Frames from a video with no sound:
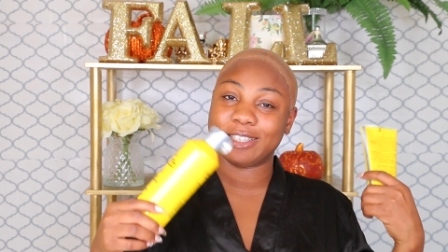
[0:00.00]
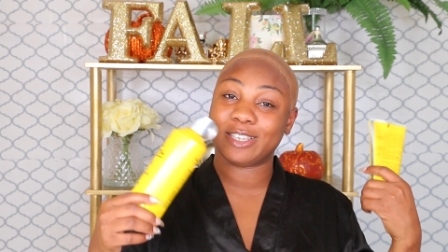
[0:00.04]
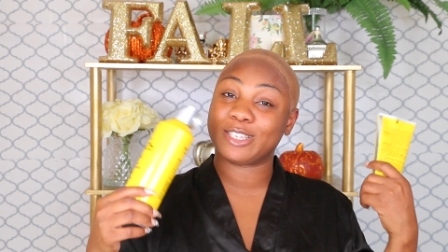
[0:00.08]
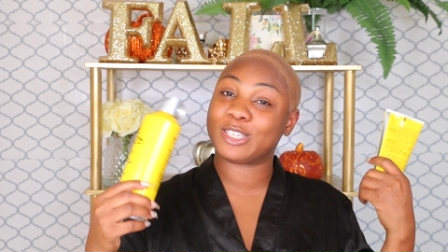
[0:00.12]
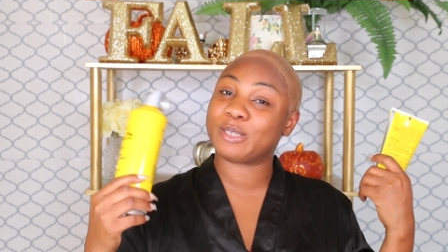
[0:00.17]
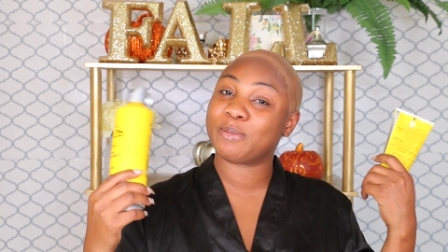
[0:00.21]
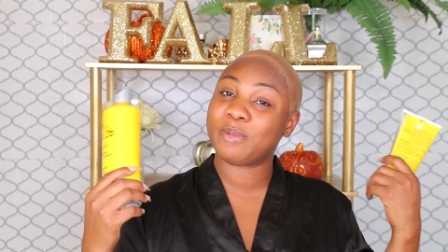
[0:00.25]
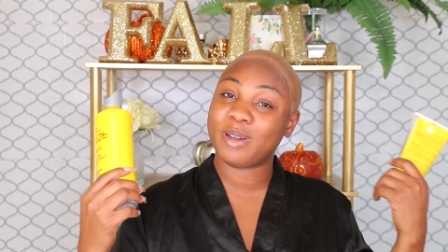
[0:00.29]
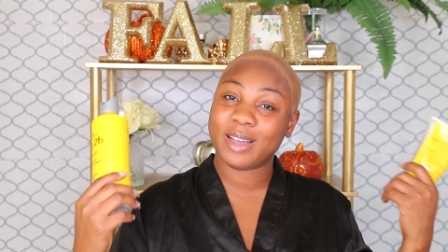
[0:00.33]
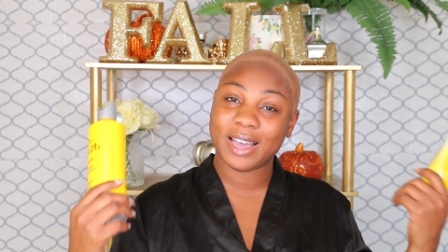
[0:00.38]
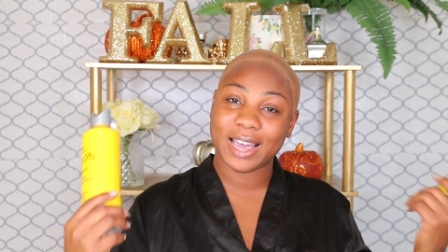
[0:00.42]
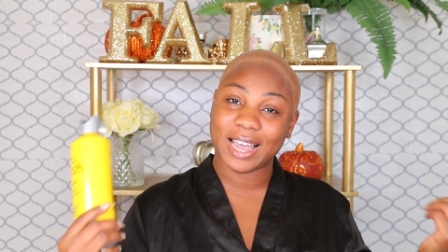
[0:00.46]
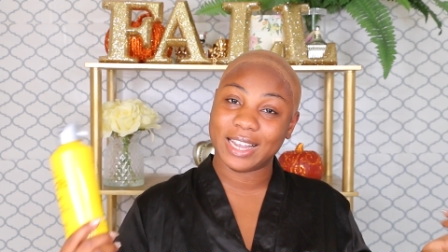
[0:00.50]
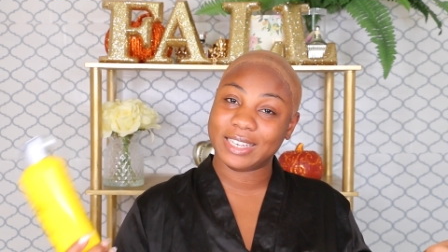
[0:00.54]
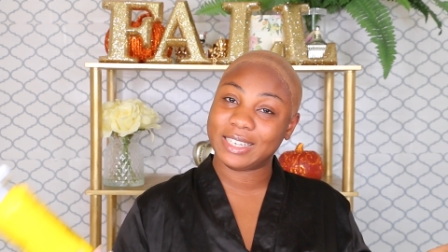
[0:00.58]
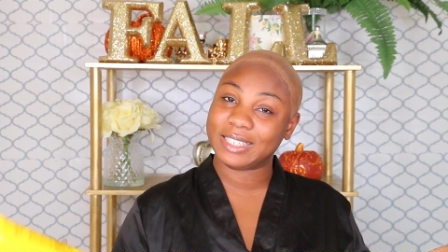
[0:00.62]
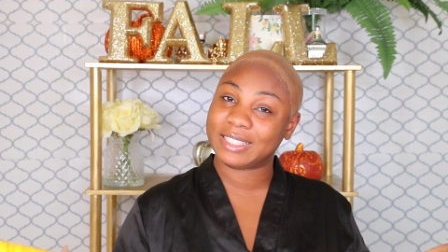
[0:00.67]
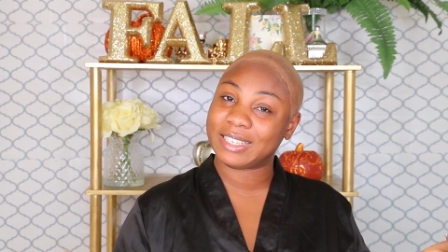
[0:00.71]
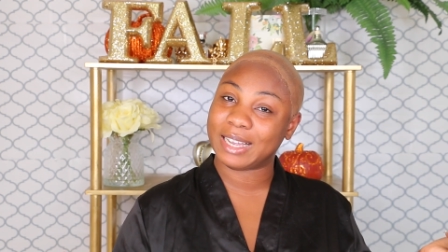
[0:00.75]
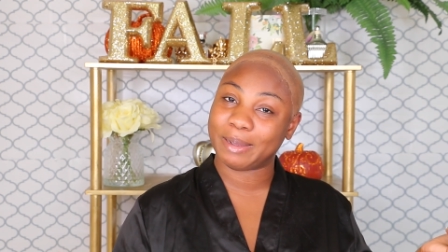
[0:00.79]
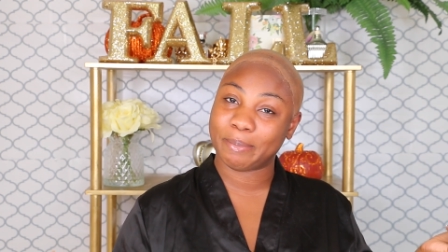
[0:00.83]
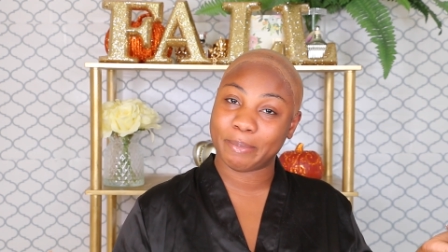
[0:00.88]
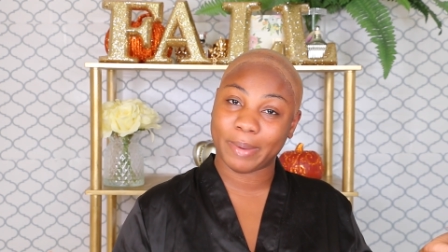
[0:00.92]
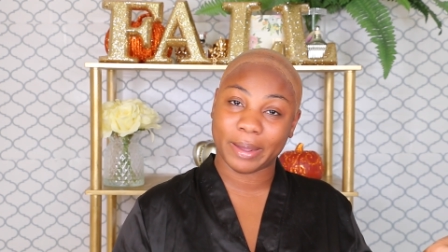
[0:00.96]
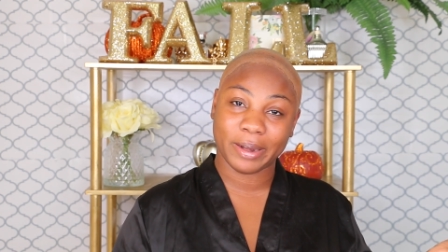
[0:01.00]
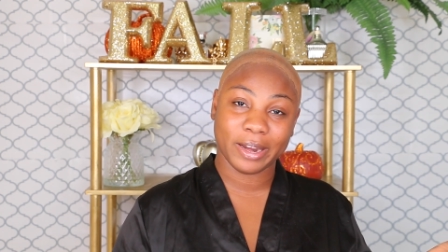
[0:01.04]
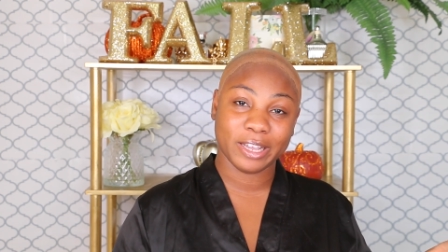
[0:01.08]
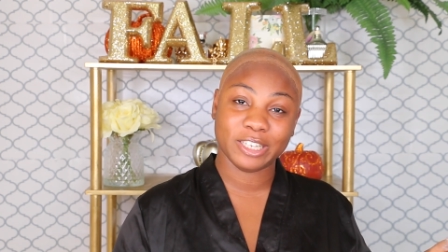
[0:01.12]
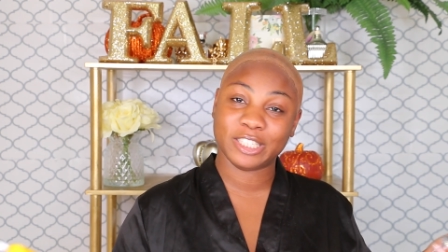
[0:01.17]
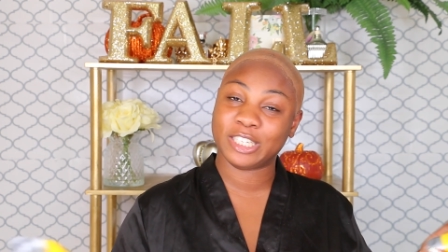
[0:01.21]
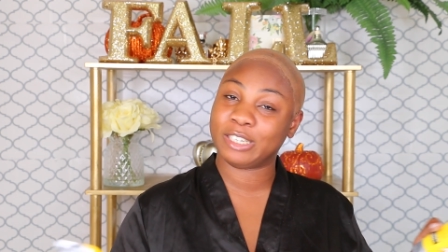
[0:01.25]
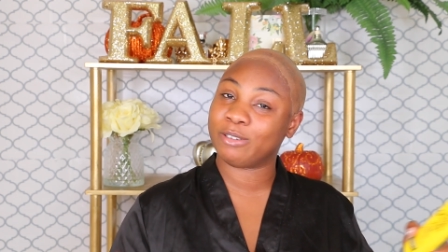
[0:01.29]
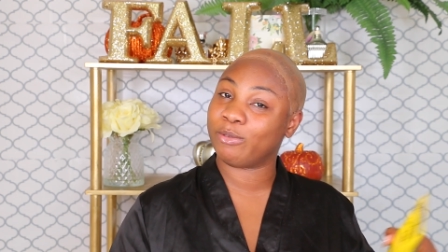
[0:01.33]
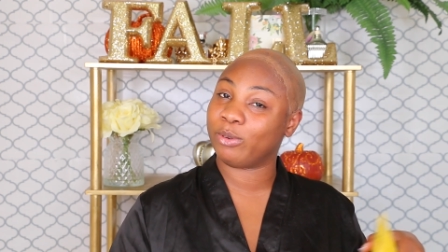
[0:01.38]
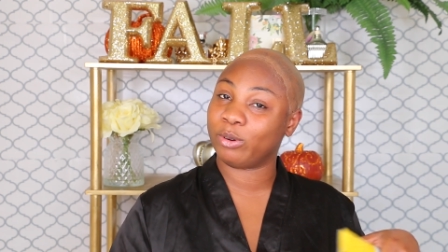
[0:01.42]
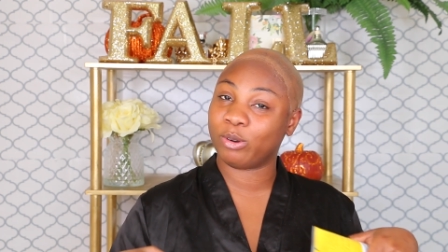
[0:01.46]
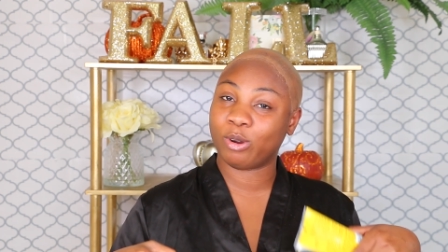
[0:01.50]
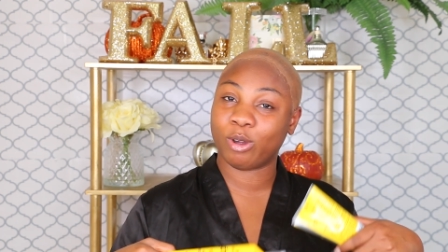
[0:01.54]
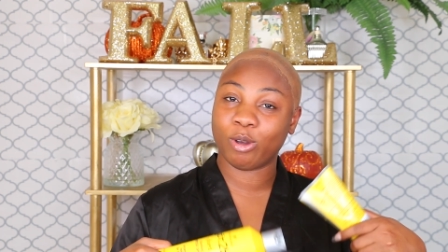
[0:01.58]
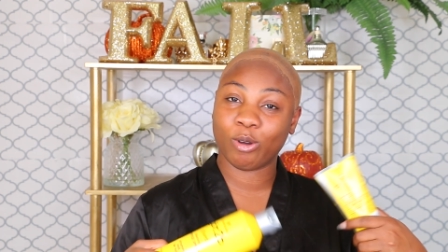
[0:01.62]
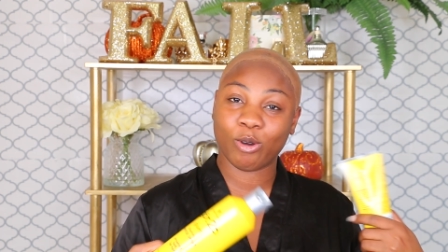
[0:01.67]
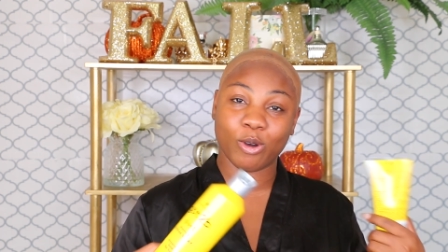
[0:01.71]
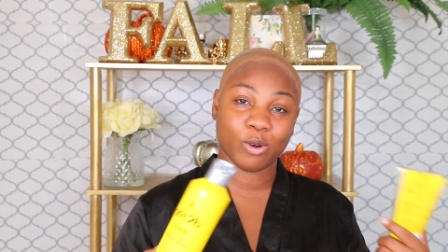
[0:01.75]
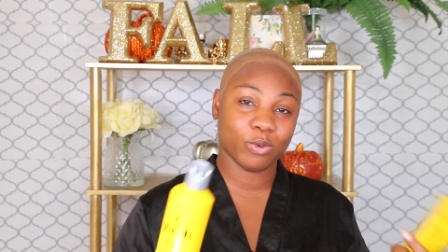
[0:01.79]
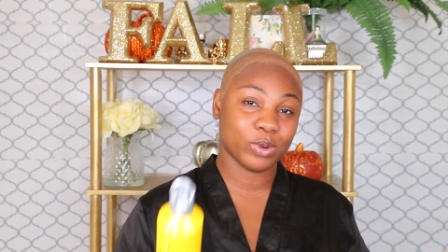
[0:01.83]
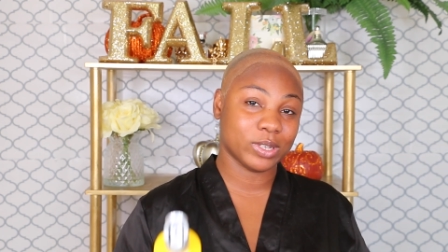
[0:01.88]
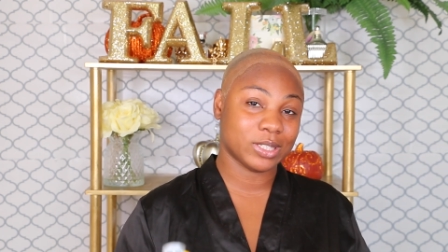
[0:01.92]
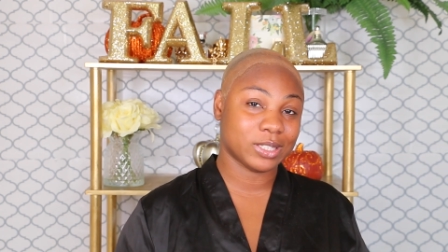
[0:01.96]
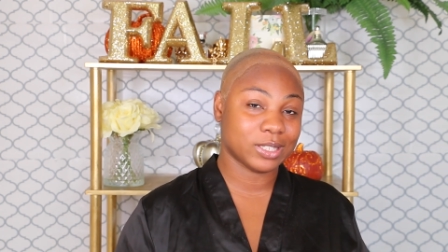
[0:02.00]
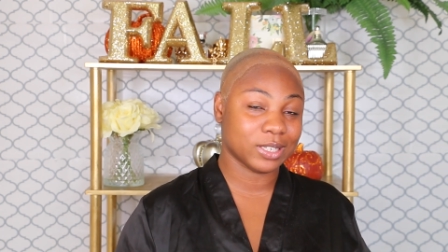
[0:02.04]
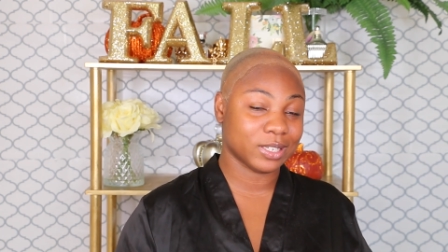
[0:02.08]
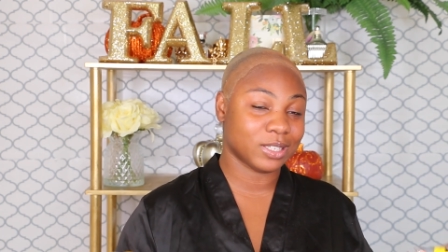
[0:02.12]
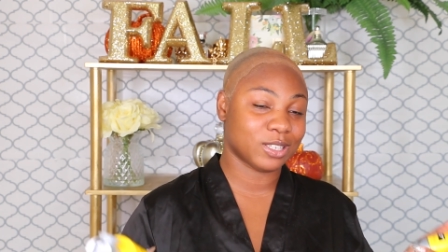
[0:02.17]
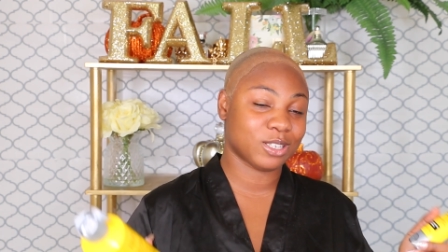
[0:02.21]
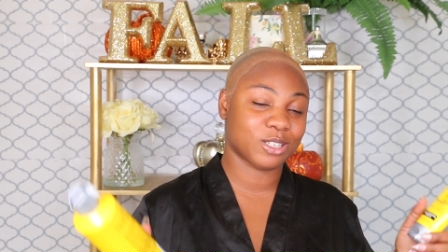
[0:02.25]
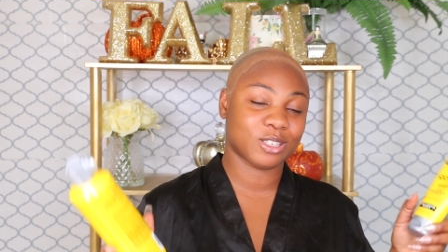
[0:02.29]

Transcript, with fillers: the small edges I'm managing will not go with it.